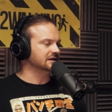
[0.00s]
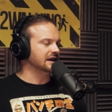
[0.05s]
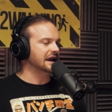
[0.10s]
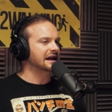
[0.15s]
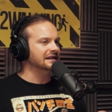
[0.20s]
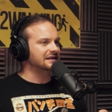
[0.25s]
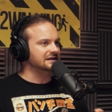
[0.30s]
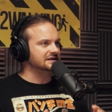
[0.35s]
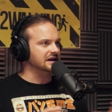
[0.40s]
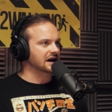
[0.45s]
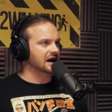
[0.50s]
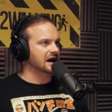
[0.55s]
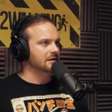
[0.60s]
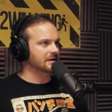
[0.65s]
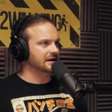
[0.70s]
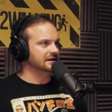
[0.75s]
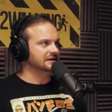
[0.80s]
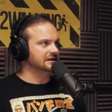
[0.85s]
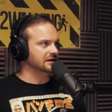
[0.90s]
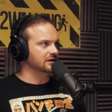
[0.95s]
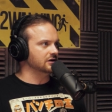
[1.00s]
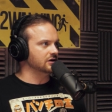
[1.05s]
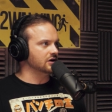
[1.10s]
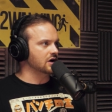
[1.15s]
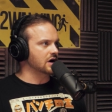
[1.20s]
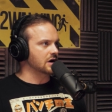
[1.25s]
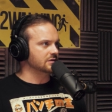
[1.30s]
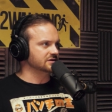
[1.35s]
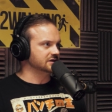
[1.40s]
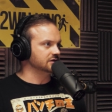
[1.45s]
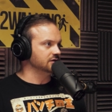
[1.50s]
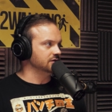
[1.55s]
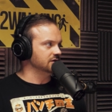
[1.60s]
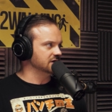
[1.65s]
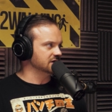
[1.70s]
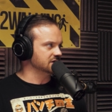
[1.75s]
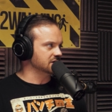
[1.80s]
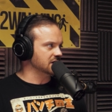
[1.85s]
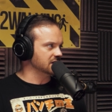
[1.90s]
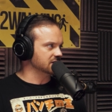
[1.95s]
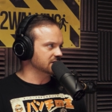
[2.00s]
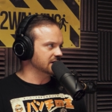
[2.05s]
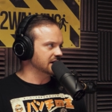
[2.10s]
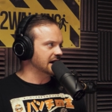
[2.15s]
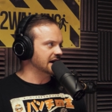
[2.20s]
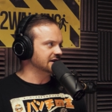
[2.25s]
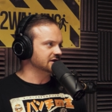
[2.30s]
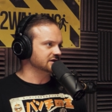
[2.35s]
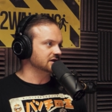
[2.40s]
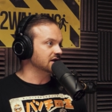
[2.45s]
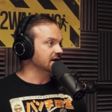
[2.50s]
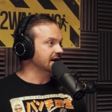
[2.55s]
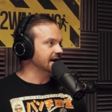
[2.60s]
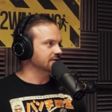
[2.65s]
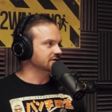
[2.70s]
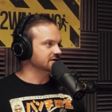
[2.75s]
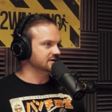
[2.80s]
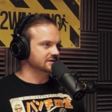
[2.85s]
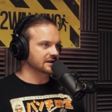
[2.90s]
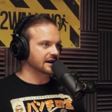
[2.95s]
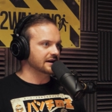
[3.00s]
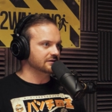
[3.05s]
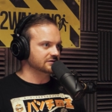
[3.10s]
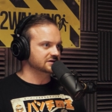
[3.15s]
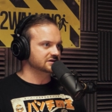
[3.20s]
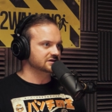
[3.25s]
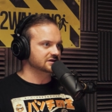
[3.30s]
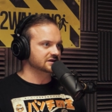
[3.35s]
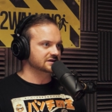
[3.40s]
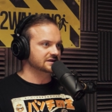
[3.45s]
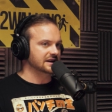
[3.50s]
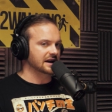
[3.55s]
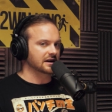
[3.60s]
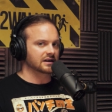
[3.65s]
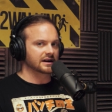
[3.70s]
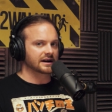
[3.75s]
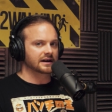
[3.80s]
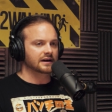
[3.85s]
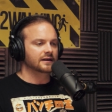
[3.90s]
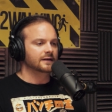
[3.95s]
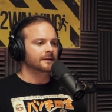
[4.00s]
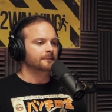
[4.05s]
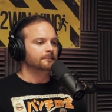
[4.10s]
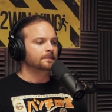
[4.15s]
And at the time, I didn't know I was gluten intolerant. I just thought I was just dairy.